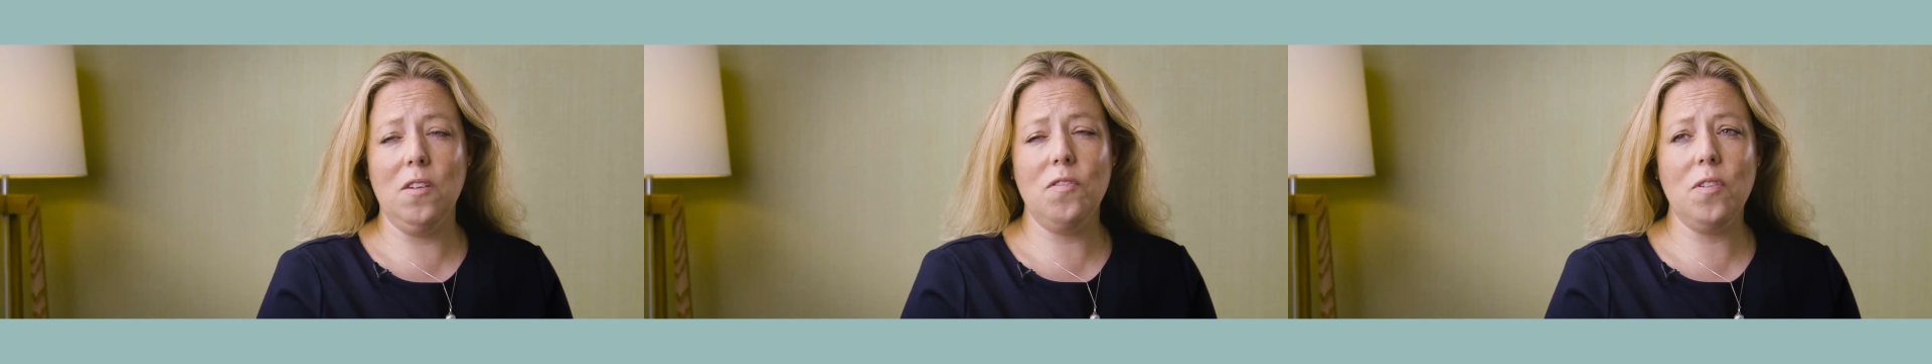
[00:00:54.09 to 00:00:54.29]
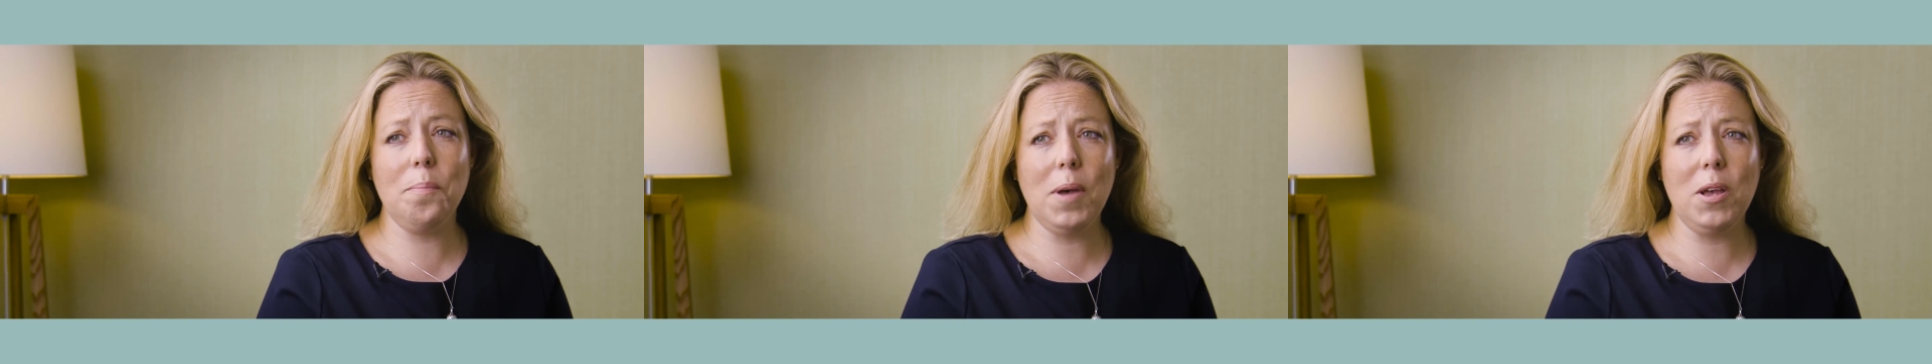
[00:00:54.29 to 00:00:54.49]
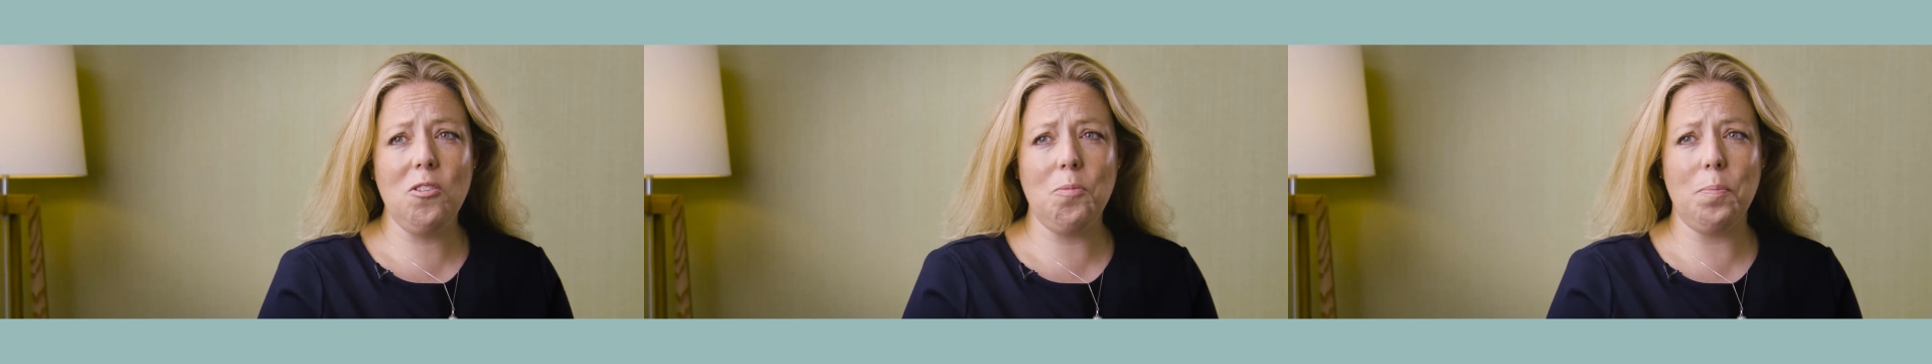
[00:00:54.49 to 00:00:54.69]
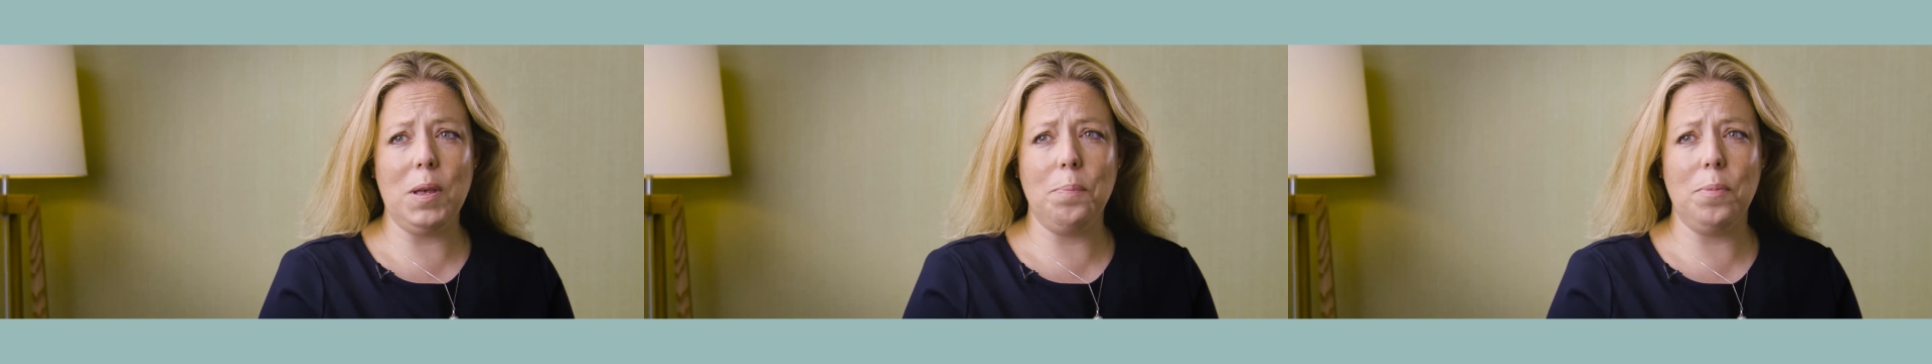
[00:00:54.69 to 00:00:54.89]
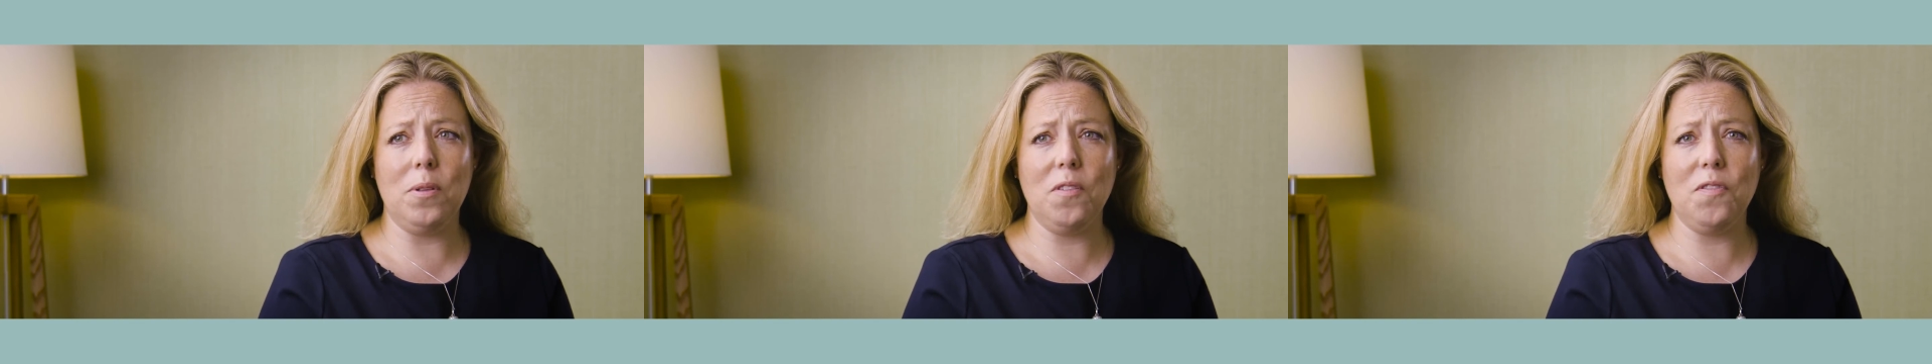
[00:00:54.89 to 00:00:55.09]
For most
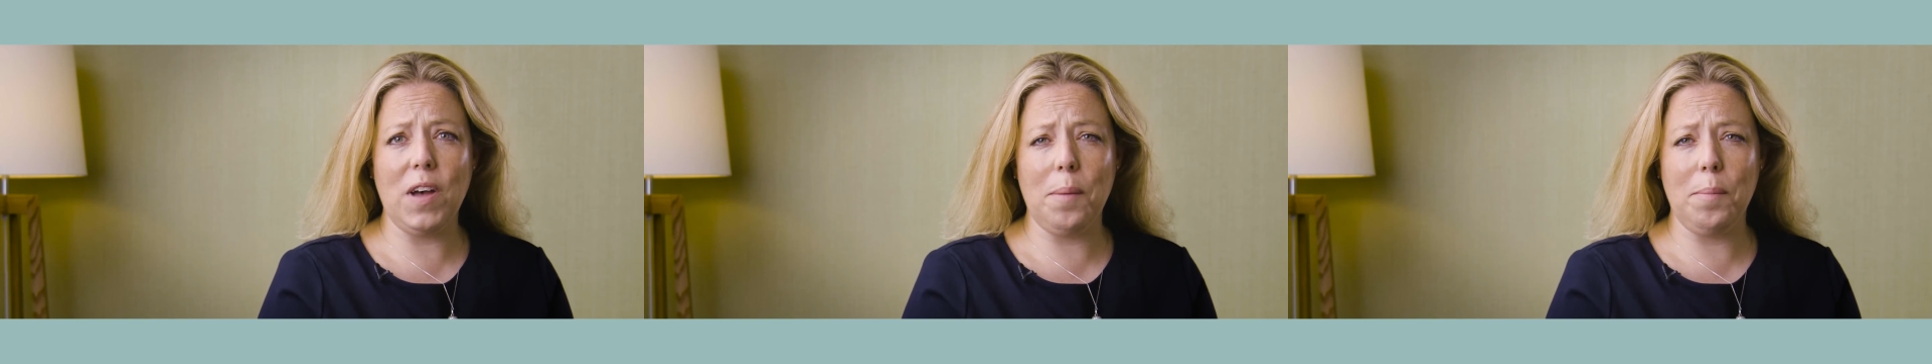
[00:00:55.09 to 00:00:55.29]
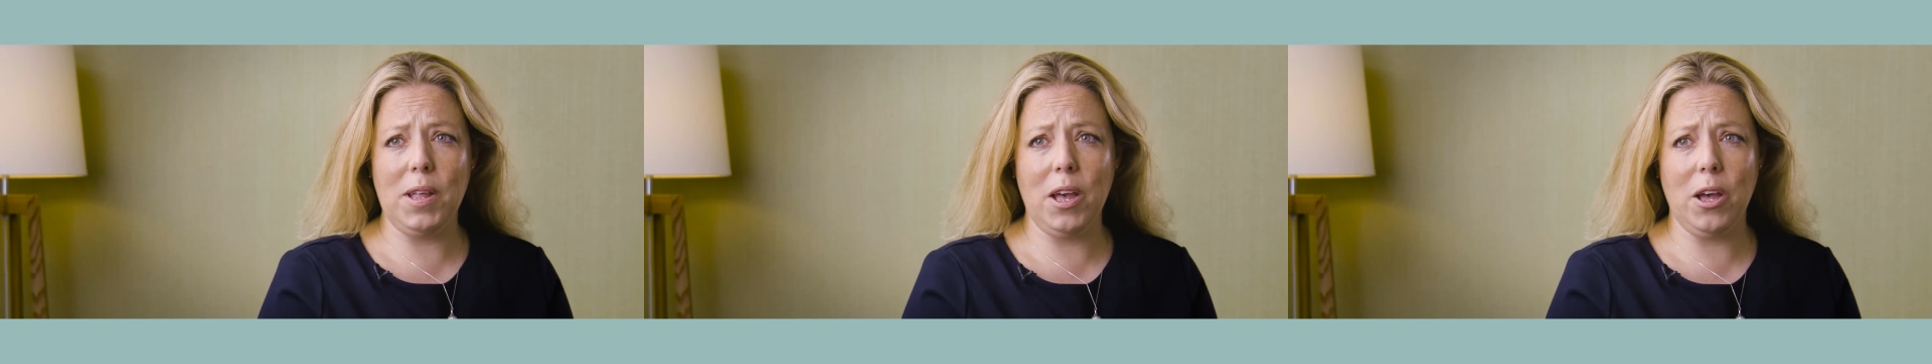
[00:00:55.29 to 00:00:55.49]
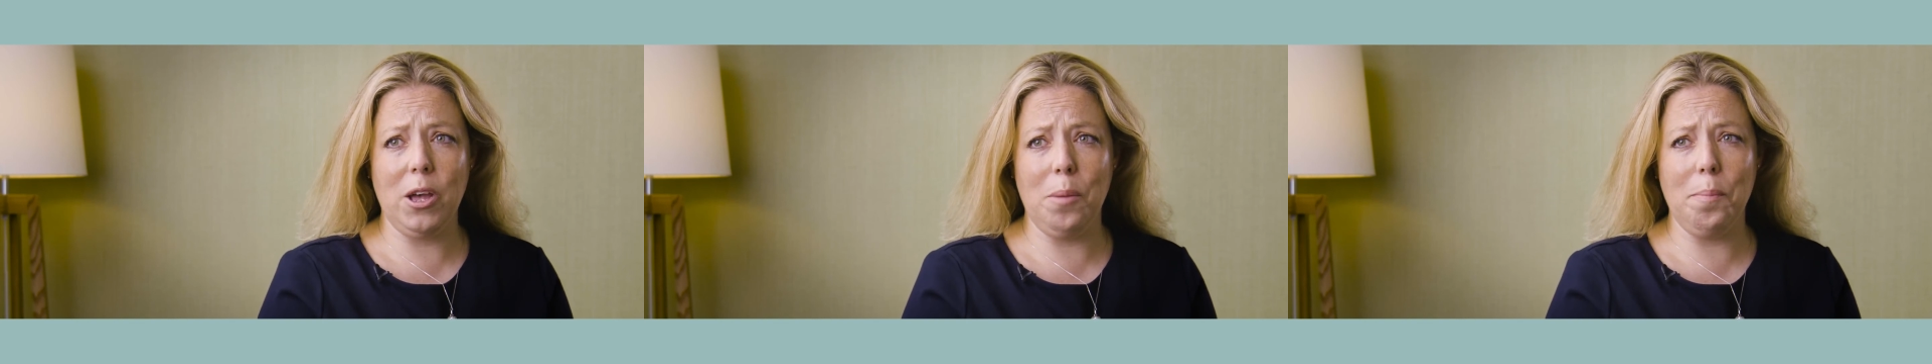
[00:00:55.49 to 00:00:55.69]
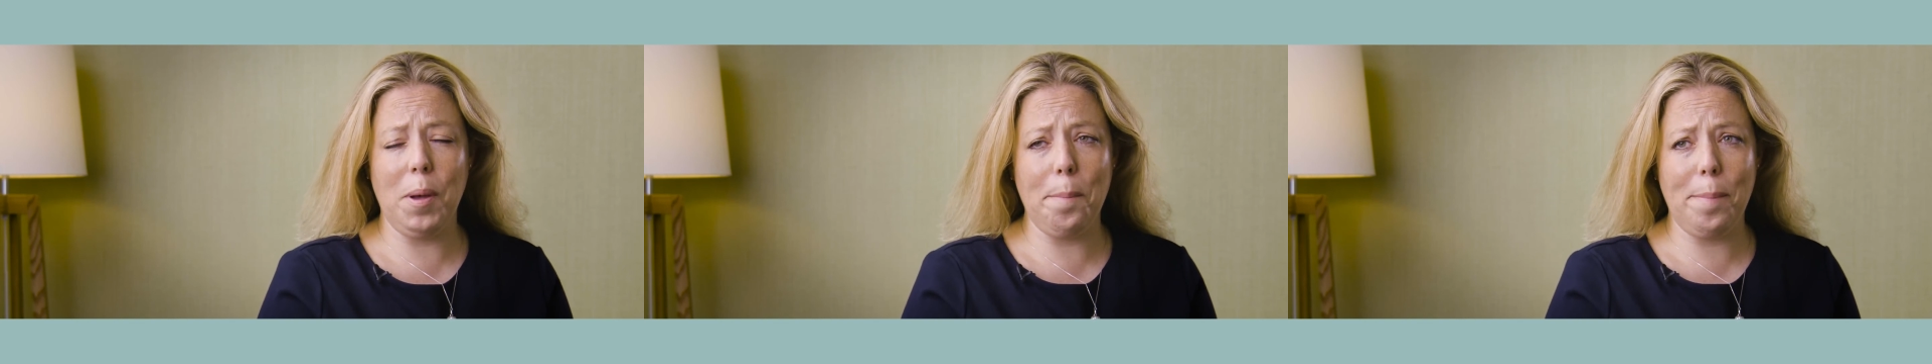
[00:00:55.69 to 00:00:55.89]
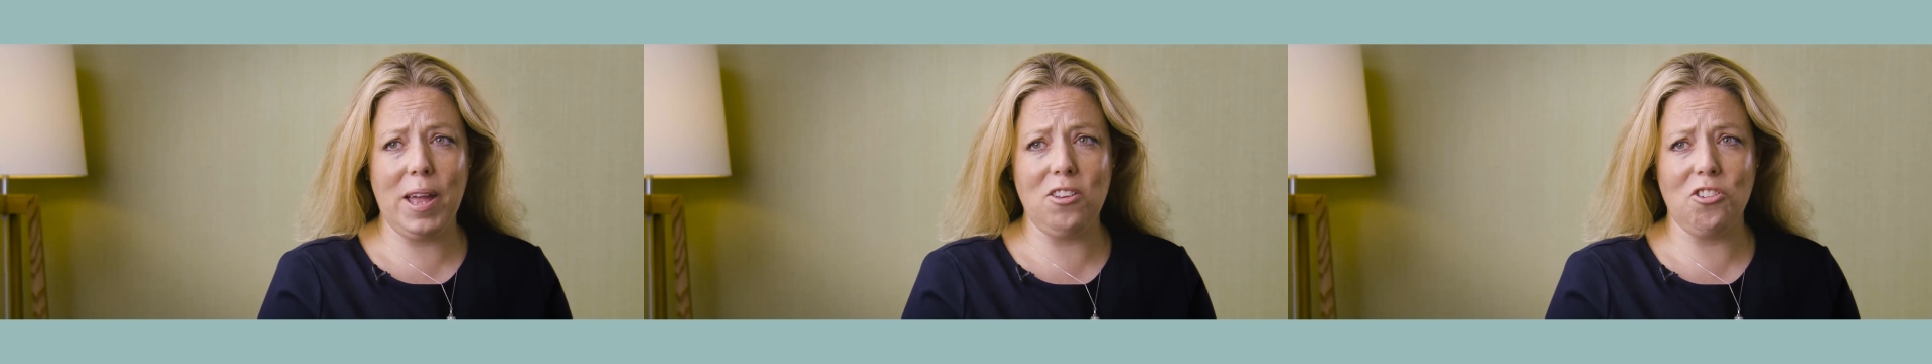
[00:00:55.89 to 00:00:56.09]
people, the family home
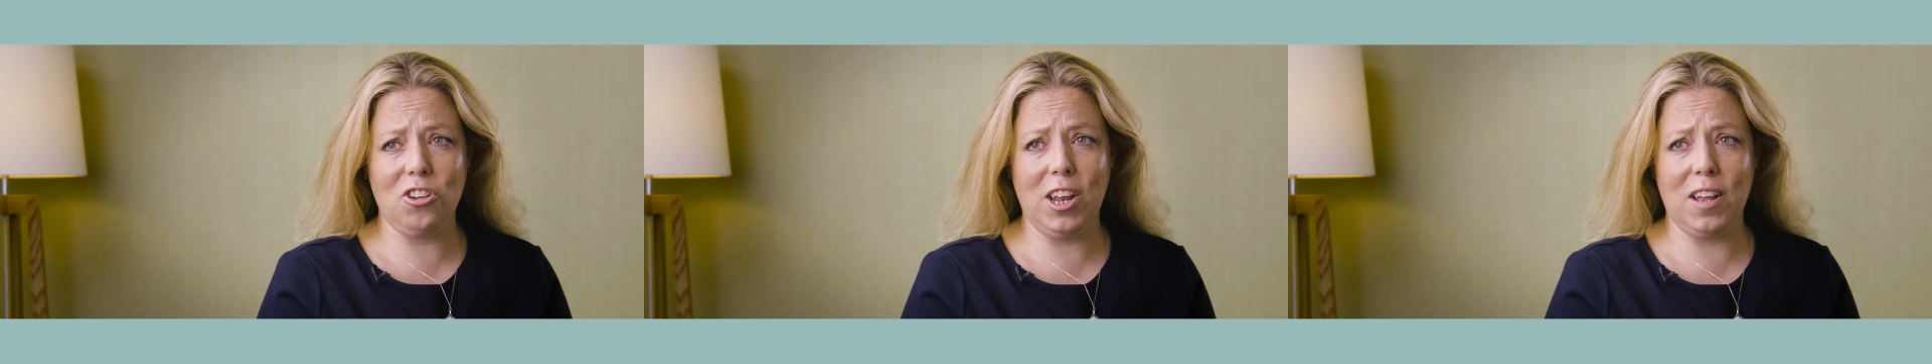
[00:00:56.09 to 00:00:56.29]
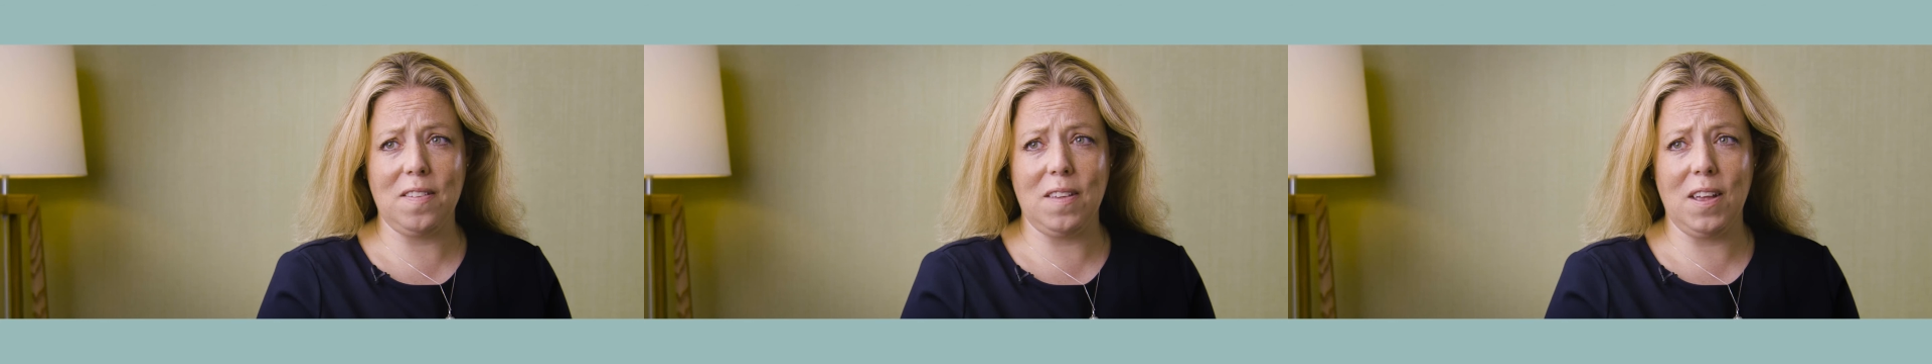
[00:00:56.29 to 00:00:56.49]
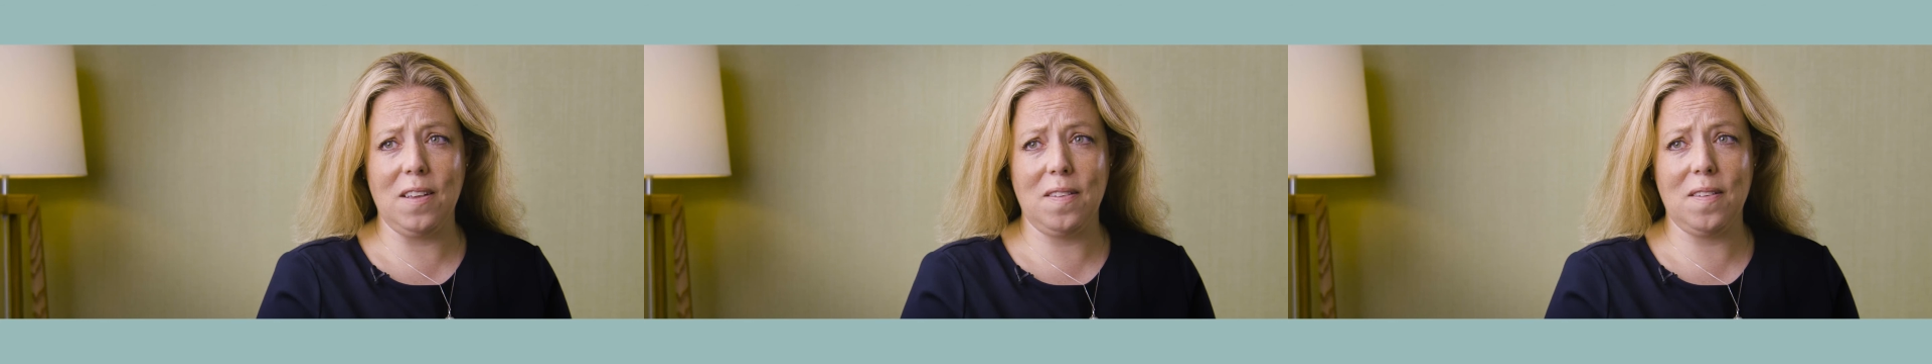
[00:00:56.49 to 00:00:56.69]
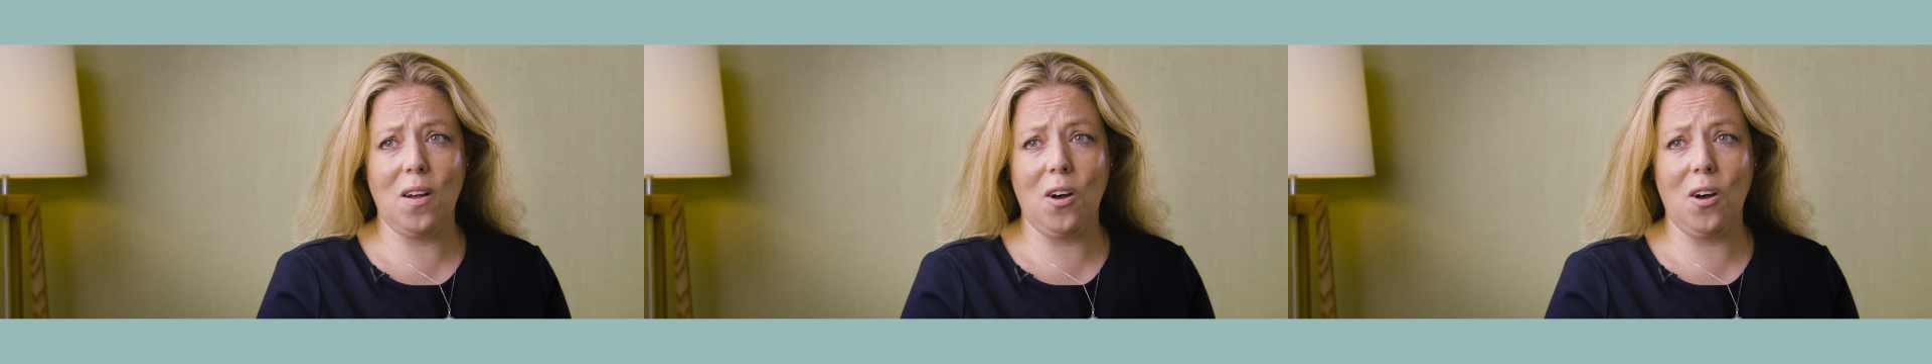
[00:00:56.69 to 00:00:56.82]
and pension assets